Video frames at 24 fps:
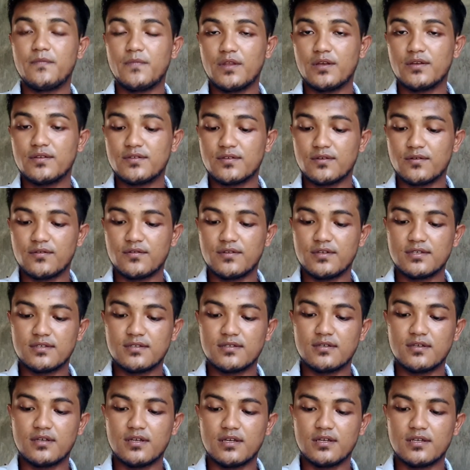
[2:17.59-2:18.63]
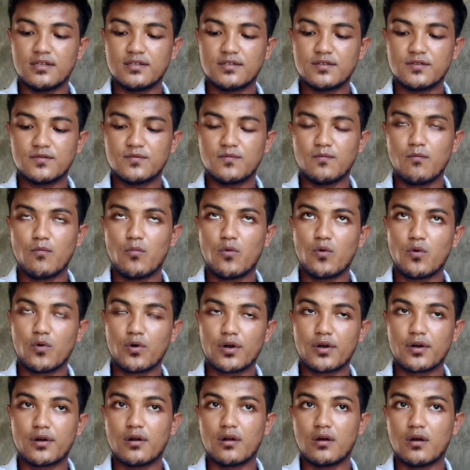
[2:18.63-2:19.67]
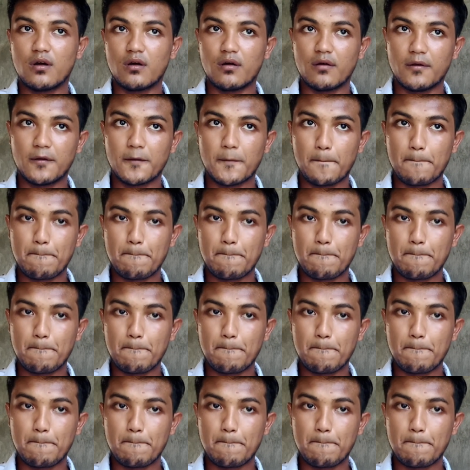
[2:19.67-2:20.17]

Now, so this is more